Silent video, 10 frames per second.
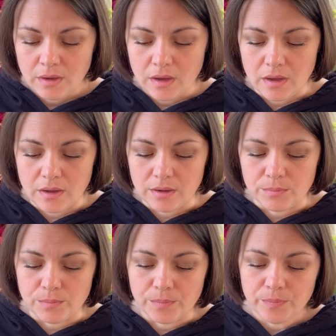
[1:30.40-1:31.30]

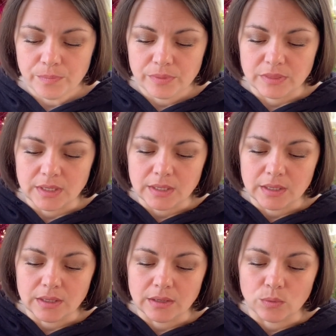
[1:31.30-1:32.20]

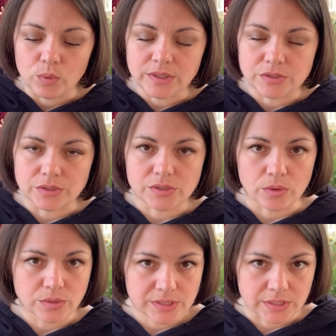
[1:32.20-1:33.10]
The winter
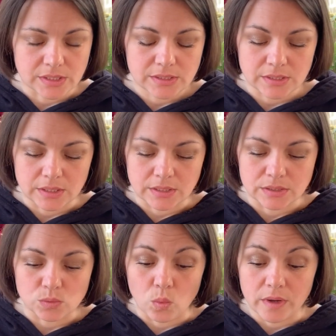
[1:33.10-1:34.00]
solstice
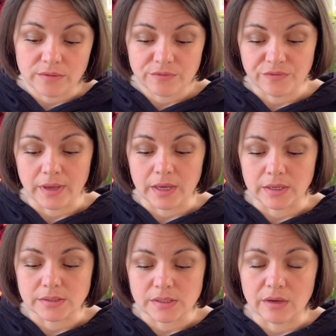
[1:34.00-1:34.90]
is one
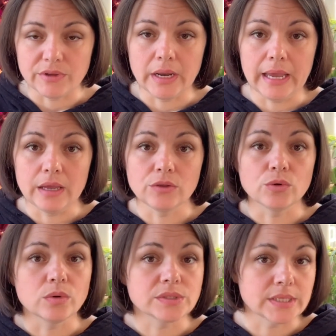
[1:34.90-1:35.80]
phase of an
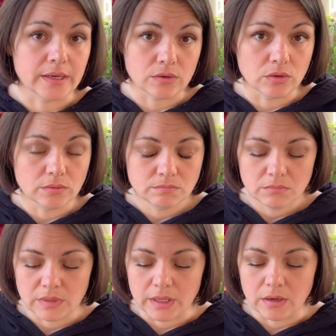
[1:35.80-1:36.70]
annual cycle
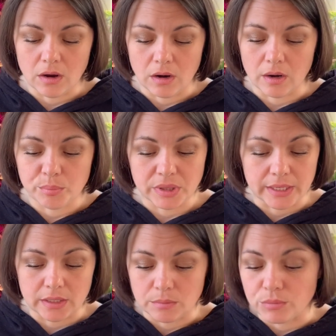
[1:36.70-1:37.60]
that our
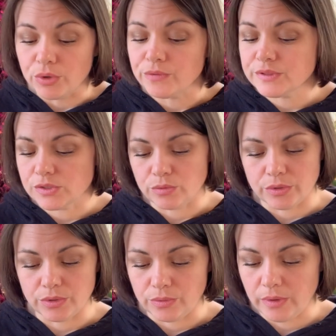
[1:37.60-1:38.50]
planet moves
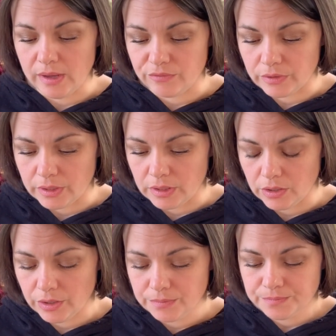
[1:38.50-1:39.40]
through every
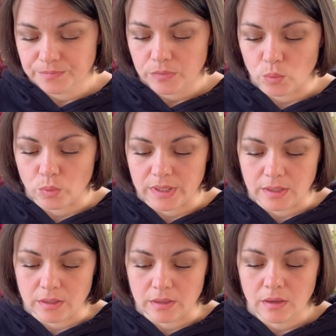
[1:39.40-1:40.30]
year.
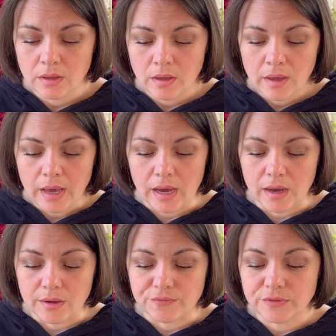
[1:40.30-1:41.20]
We
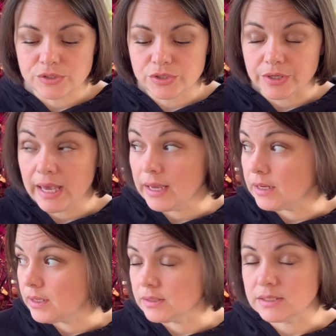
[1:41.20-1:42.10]
have
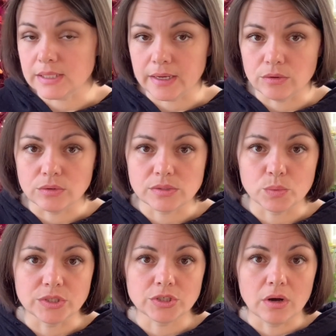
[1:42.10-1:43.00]
circadian cycles,
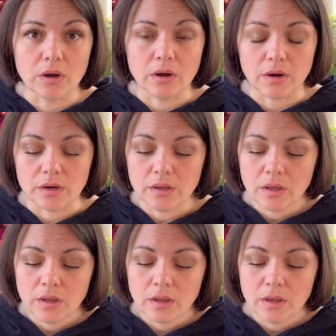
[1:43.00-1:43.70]
which are